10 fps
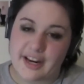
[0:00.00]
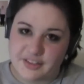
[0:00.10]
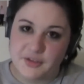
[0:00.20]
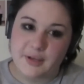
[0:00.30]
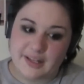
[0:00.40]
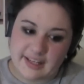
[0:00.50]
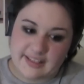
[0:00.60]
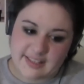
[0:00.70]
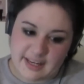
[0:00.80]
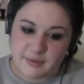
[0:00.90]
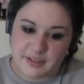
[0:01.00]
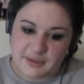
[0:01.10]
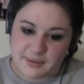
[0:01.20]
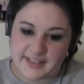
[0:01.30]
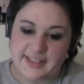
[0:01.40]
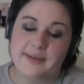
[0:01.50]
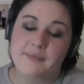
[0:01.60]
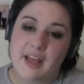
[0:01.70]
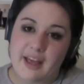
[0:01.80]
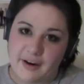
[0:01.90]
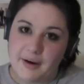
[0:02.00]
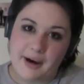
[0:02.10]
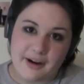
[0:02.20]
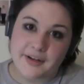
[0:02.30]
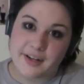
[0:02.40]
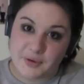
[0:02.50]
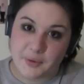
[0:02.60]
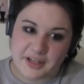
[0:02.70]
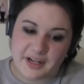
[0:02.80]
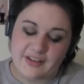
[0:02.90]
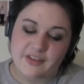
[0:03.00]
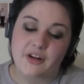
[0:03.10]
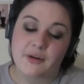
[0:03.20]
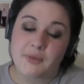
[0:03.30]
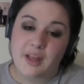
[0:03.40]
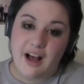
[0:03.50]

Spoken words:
I do want to like say really quickly, Harry Potter never won an Oscar.